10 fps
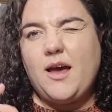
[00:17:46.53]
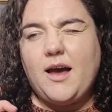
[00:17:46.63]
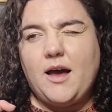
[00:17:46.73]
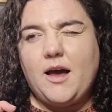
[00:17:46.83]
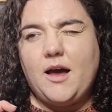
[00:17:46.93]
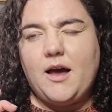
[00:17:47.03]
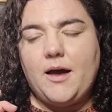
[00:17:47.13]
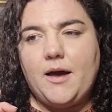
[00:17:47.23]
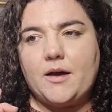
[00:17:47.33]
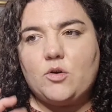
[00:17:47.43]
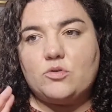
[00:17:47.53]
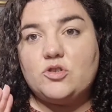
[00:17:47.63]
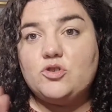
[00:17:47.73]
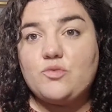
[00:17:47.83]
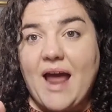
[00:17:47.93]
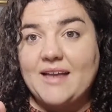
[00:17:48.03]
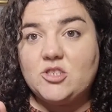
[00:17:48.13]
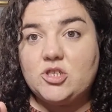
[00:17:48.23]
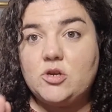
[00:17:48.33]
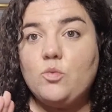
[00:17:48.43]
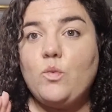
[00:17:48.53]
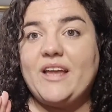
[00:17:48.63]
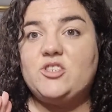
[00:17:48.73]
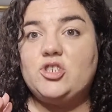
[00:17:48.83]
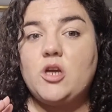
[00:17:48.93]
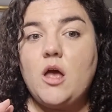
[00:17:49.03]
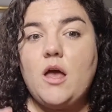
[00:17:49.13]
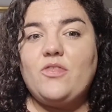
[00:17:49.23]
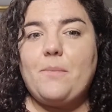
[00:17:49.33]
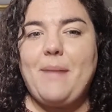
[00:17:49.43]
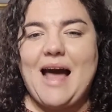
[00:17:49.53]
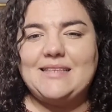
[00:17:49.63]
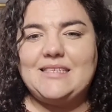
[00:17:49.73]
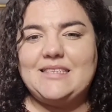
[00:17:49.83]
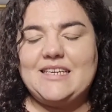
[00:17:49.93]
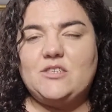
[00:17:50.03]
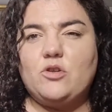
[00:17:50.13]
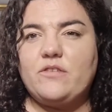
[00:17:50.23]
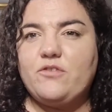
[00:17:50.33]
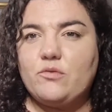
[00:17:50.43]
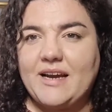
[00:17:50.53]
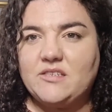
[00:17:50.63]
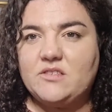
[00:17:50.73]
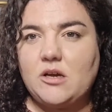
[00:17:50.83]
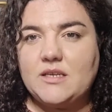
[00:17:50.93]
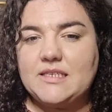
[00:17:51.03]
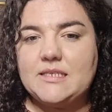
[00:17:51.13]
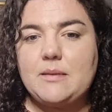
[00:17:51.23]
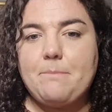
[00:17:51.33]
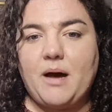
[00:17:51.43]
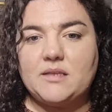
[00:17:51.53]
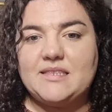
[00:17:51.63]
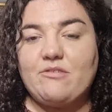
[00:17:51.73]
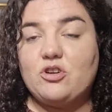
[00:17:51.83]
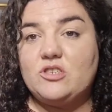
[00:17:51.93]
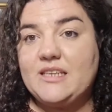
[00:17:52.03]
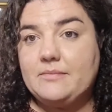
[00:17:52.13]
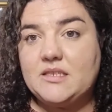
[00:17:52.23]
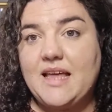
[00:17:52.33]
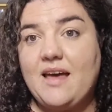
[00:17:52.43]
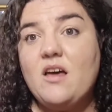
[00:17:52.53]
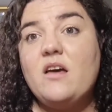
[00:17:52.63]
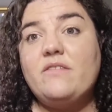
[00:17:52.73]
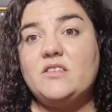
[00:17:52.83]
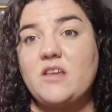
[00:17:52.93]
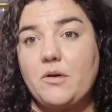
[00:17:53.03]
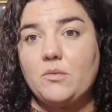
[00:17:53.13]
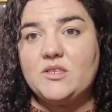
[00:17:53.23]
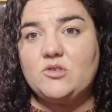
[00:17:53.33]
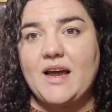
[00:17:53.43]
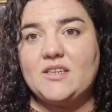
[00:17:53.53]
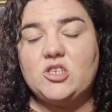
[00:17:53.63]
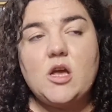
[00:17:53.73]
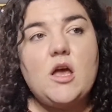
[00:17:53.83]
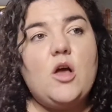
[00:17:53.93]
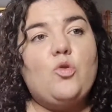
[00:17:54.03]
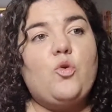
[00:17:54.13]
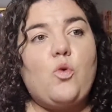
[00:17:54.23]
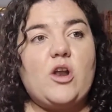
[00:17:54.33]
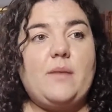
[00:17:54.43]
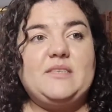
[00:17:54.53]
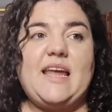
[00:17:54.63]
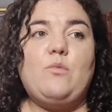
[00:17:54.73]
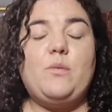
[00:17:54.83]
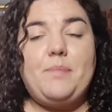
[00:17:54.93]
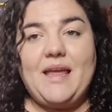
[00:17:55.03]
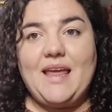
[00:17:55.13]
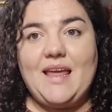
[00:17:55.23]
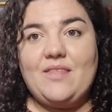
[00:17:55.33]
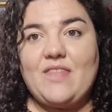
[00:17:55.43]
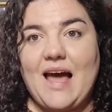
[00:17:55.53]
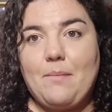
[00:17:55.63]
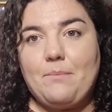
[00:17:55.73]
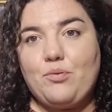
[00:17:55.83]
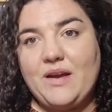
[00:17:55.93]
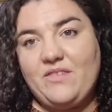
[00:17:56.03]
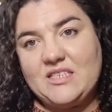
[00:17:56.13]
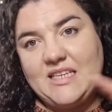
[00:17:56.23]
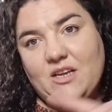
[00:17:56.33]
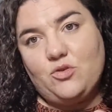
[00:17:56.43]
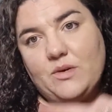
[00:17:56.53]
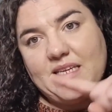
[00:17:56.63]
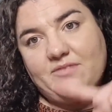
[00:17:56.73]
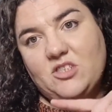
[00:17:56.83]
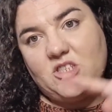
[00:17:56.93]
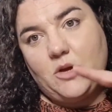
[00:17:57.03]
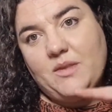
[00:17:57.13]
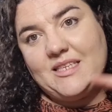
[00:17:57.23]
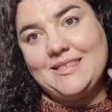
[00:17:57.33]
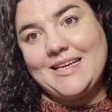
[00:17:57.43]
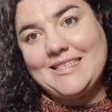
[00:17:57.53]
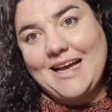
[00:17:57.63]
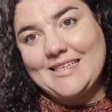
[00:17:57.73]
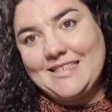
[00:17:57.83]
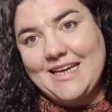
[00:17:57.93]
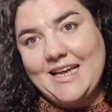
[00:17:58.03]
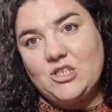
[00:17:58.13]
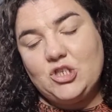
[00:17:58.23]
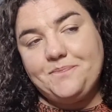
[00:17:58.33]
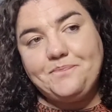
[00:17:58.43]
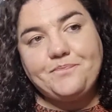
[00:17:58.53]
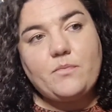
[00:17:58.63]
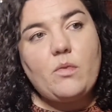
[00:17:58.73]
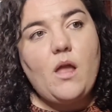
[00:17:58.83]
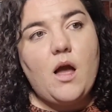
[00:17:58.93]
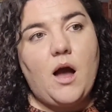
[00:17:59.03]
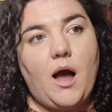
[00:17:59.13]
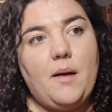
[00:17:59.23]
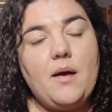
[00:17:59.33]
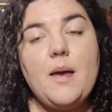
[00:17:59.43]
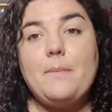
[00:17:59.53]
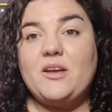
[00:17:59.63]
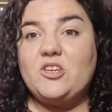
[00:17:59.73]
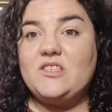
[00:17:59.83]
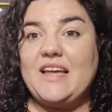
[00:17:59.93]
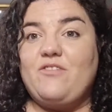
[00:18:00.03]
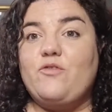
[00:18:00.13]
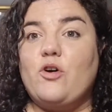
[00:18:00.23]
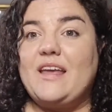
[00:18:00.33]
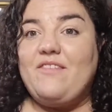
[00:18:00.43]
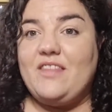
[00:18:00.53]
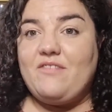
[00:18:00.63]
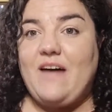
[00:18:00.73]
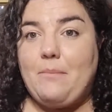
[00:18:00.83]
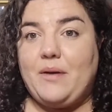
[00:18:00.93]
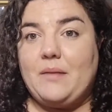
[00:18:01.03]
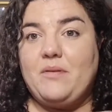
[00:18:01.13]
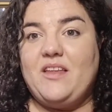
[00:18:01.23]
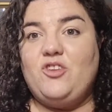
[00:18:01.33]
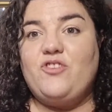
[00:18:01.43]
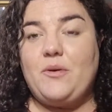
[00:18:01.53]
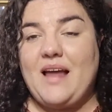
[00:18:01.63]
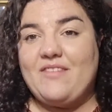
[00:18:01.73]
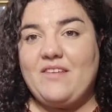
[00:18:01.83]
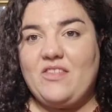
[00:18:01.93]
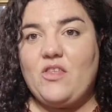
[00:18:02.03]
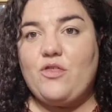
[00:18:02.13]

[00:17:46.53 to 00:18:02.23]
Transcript: called Stretch, which the patterns is not the full range of sizes, but there are good tips in there for sewing with stretch. The one update would be that previously you'd always have to sew with a zigzag stitch, because if you've got given the fabric but then you don't have given the